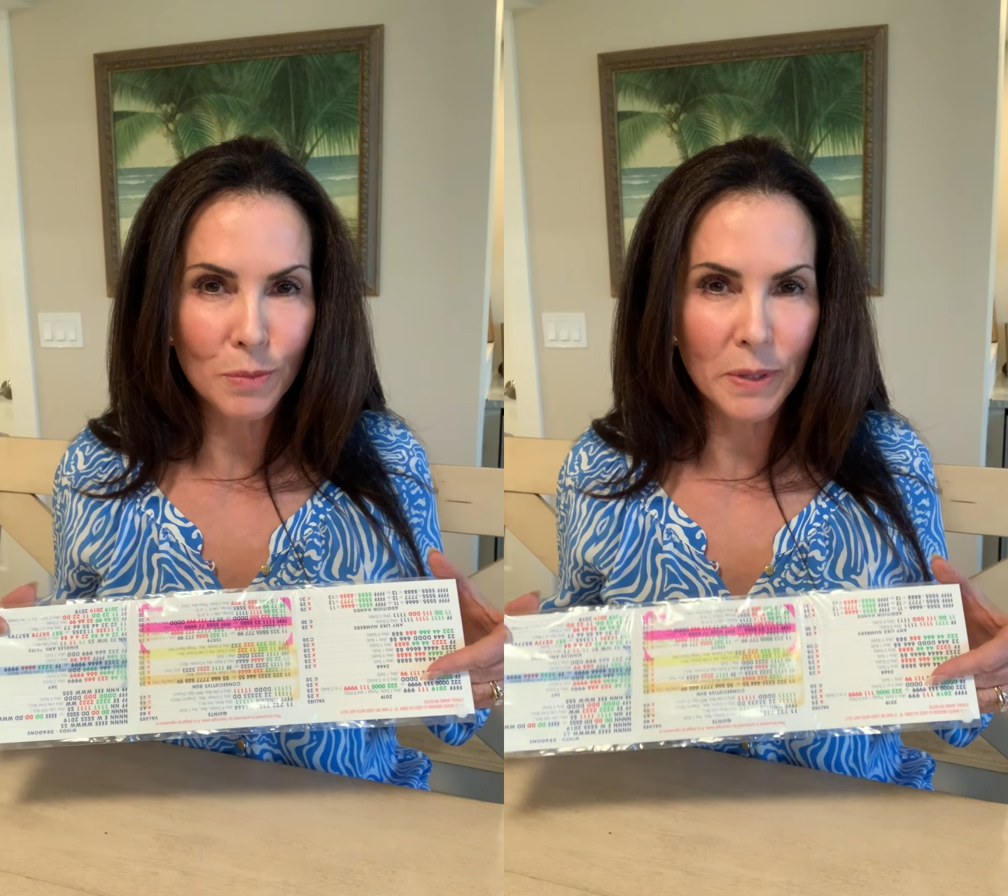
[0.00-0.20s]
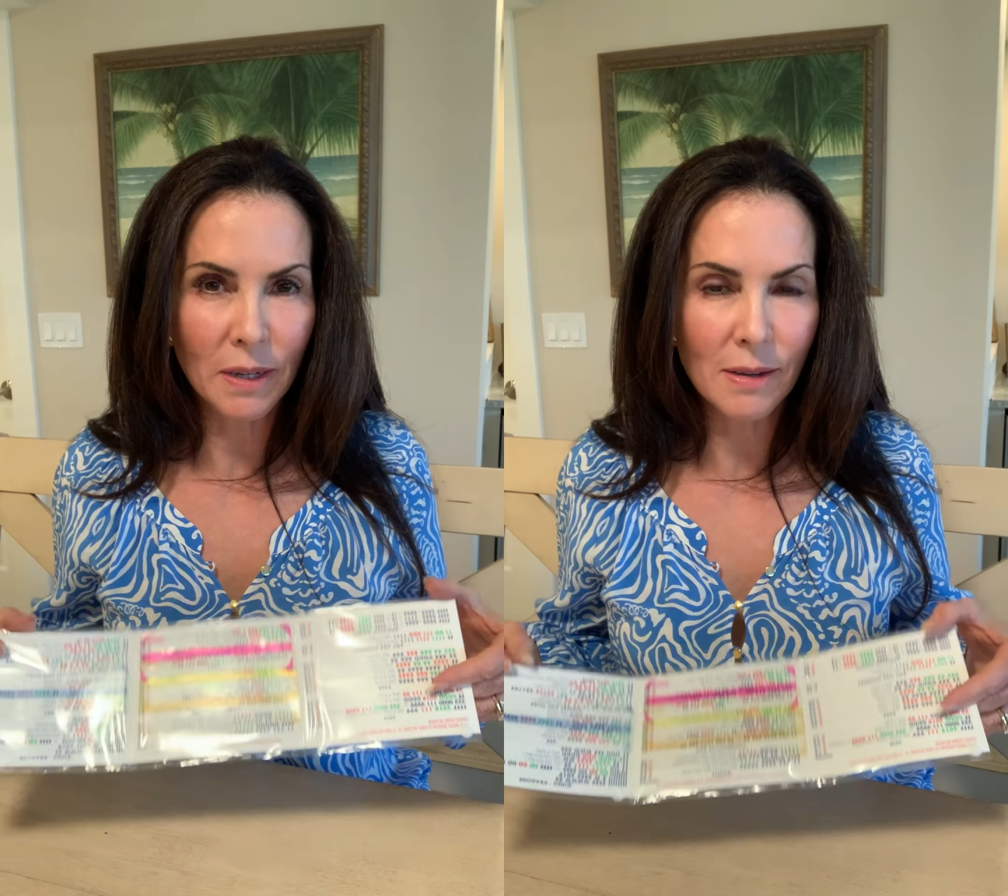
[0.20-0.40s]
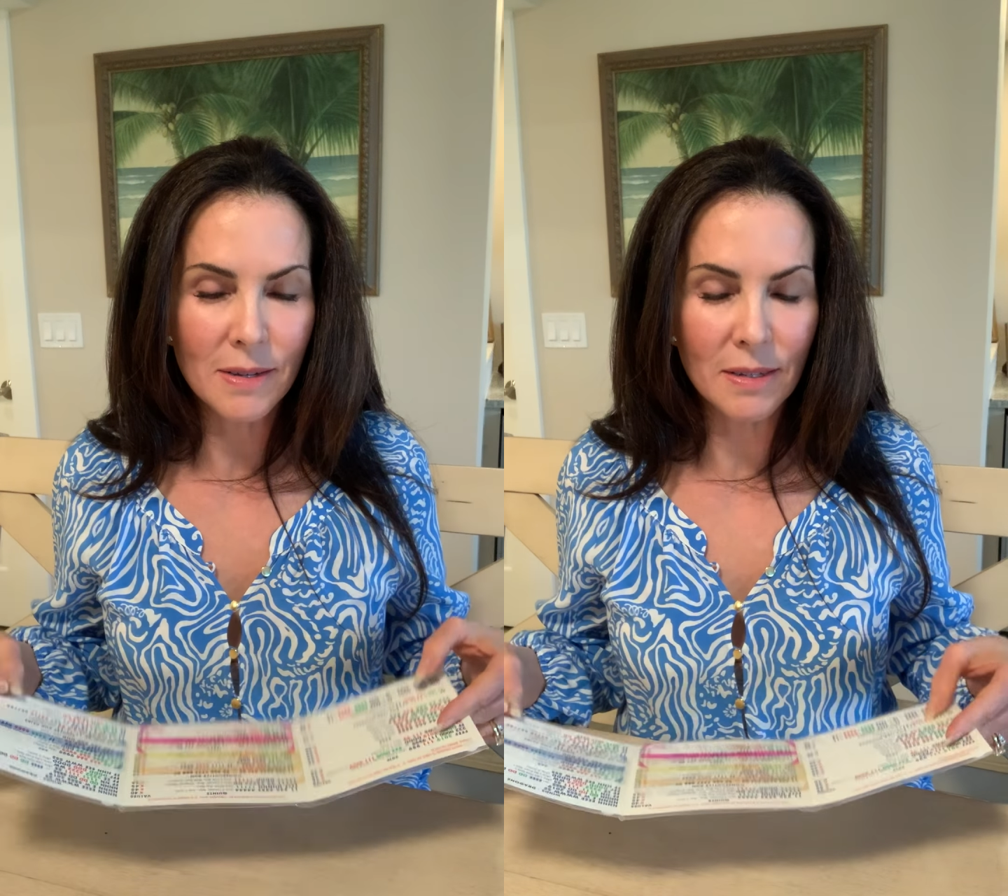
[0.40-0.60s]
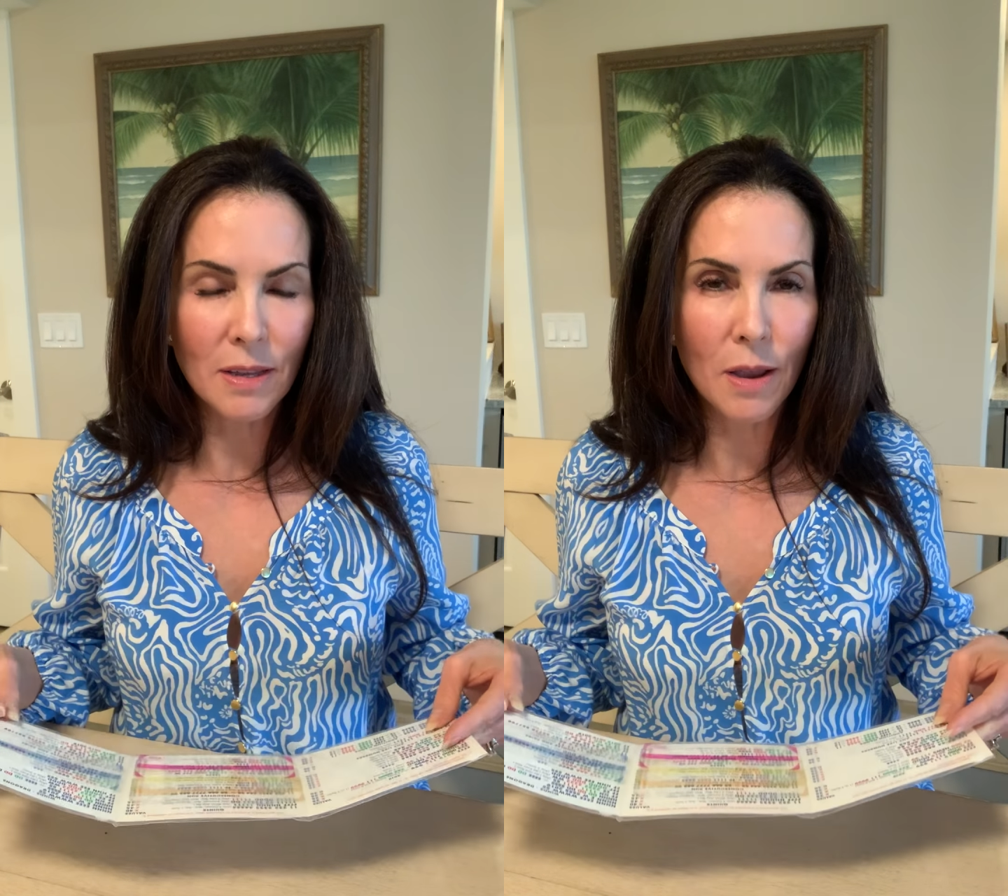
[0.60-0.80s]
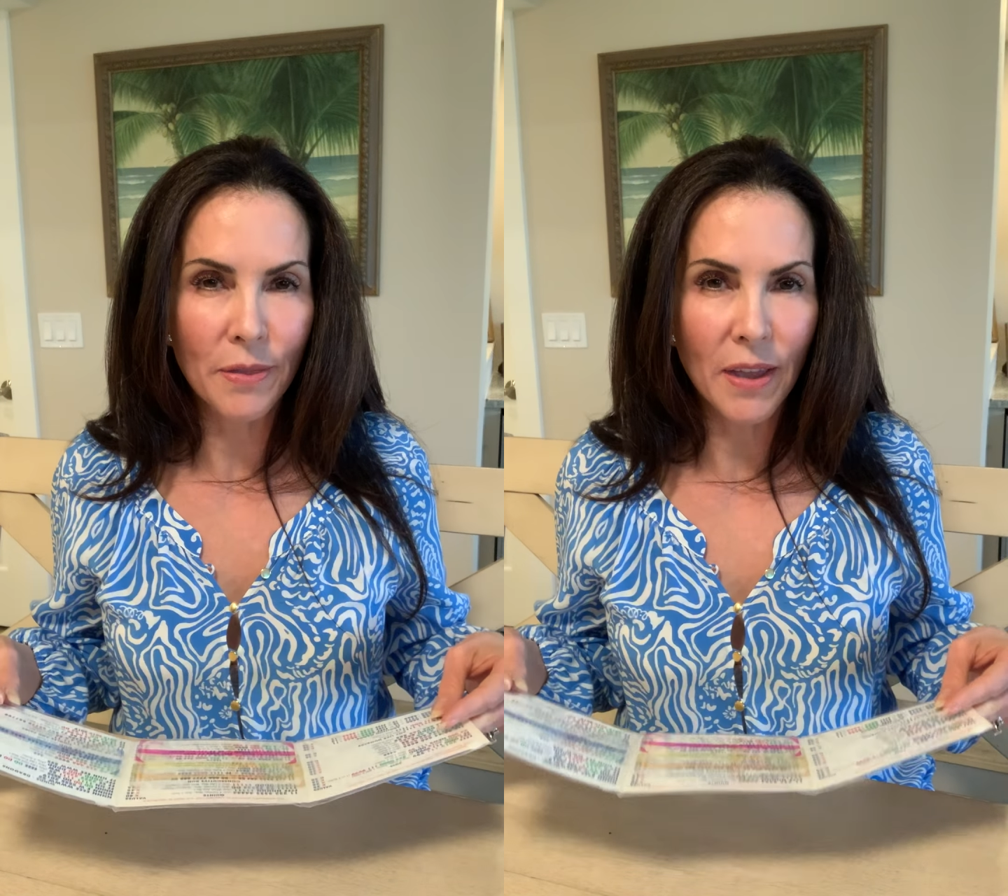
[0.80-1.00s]
because
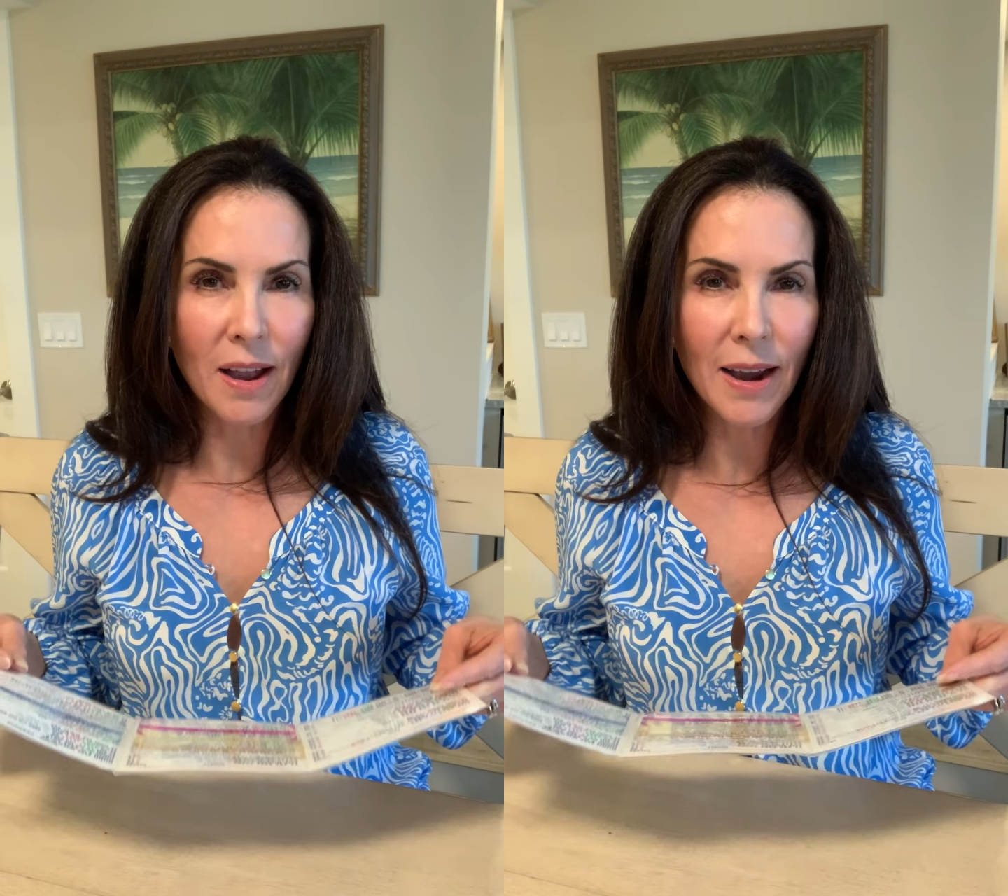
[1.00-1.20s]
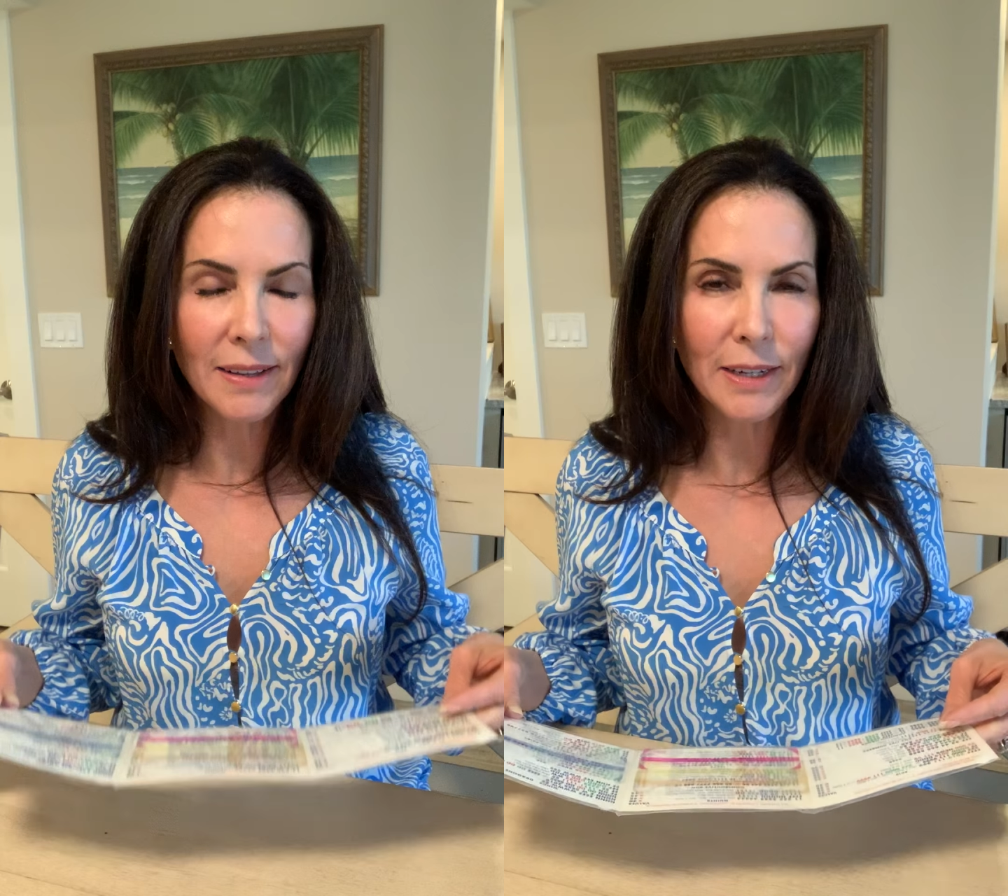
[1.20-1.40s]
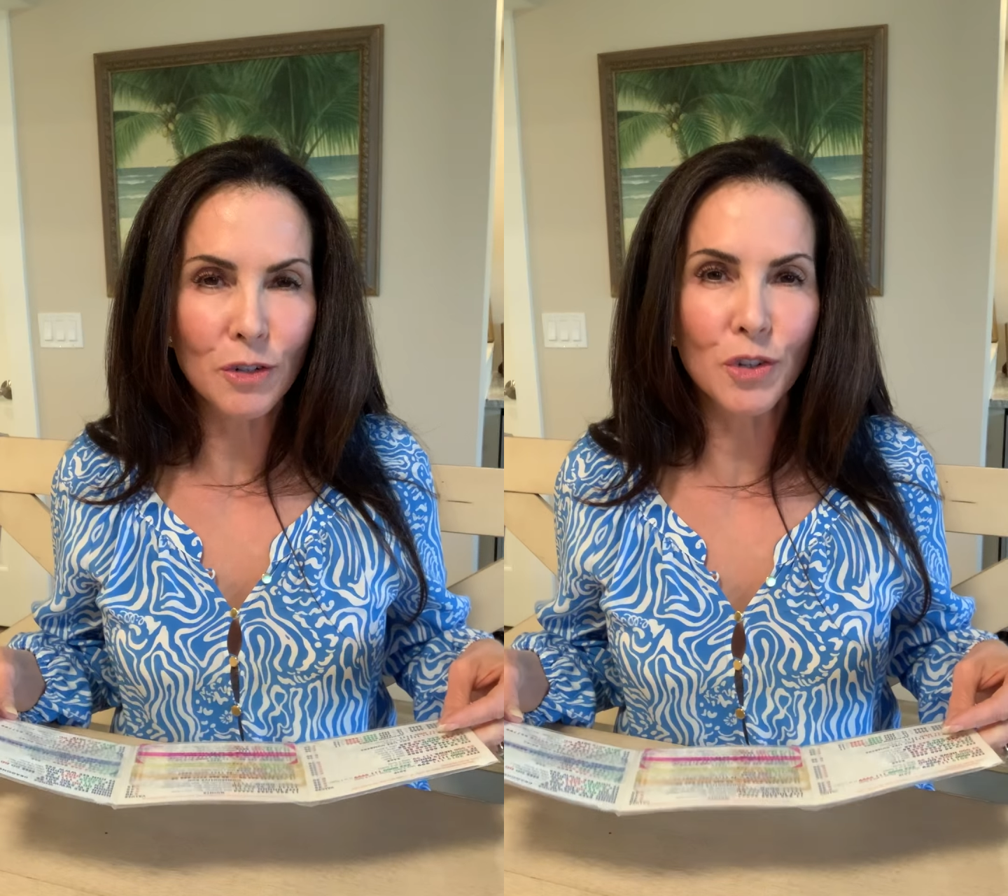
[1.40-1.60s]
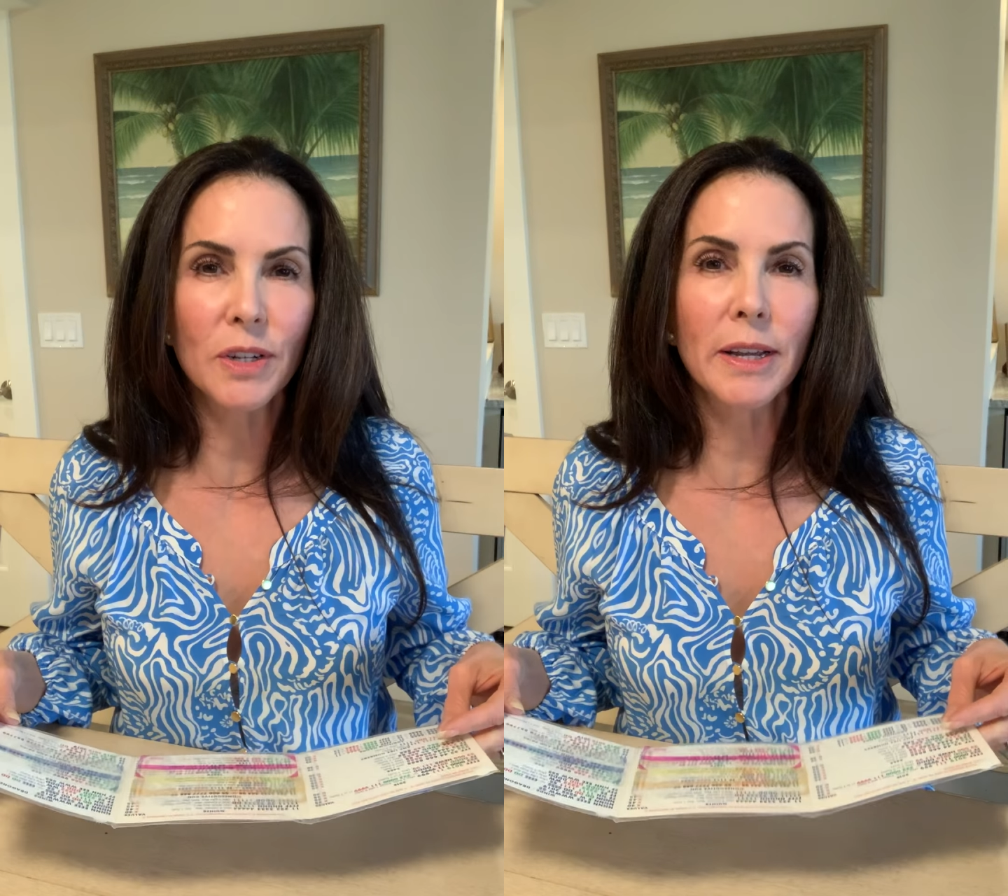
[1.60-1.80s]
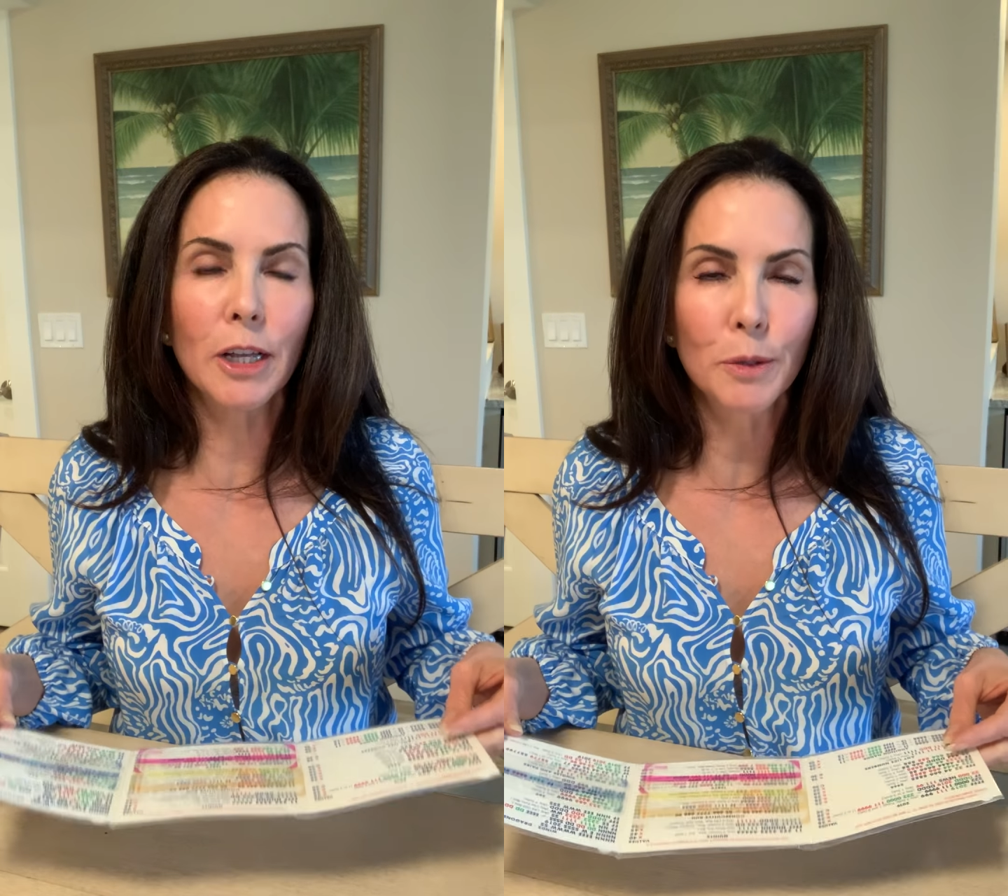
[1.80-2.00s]
the highlighters are going
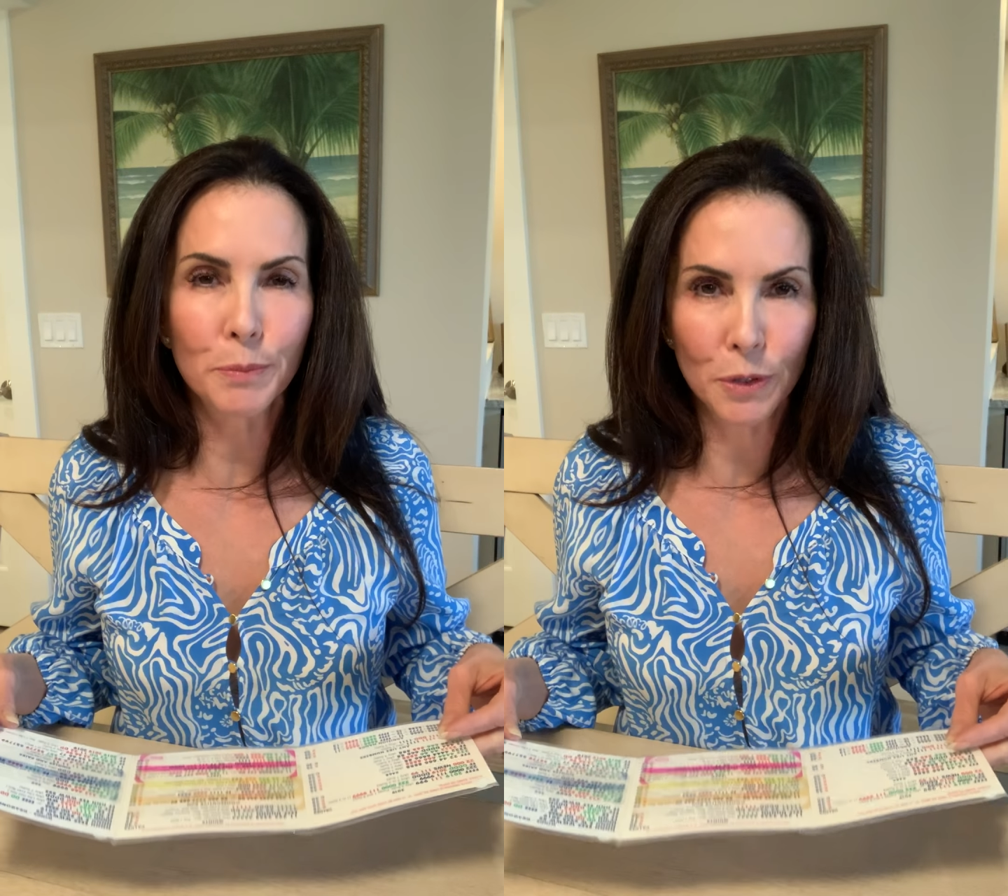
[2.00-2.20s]
to help